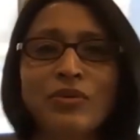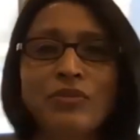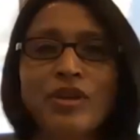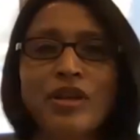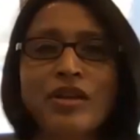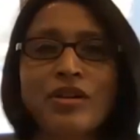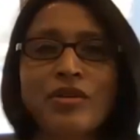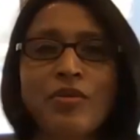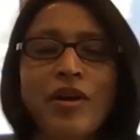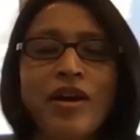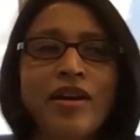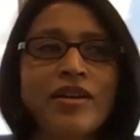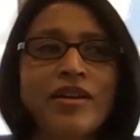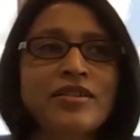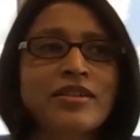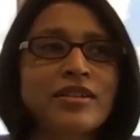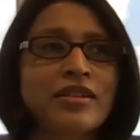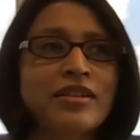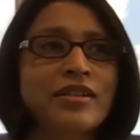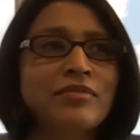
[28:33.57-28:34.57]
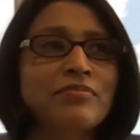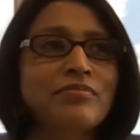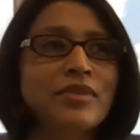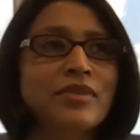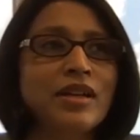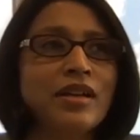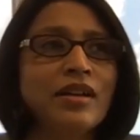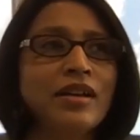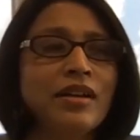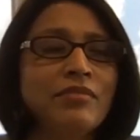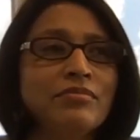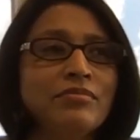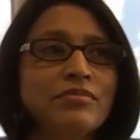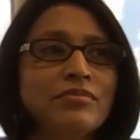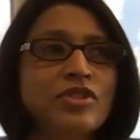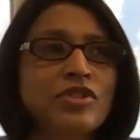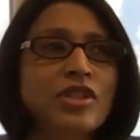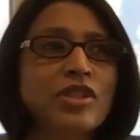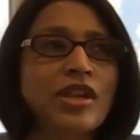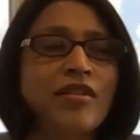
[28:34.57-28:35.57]
We acquired a, a
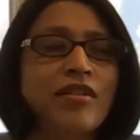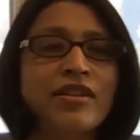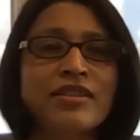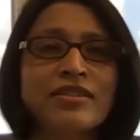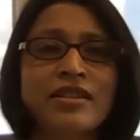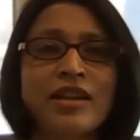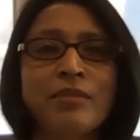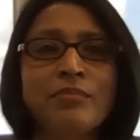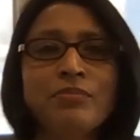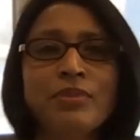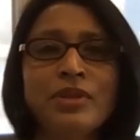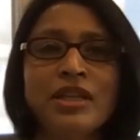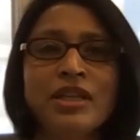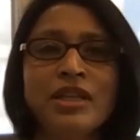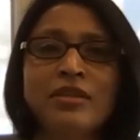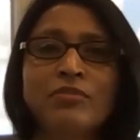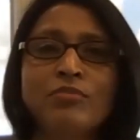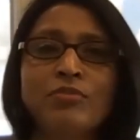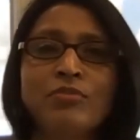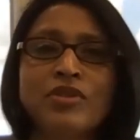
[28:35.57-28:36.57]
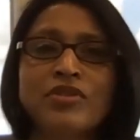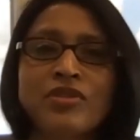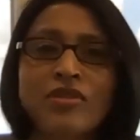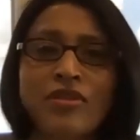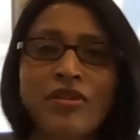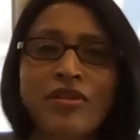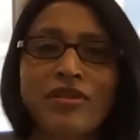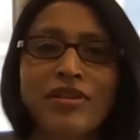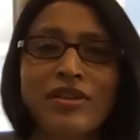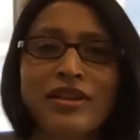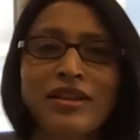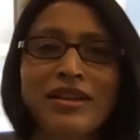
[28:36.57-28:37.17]
generics company in Brazil.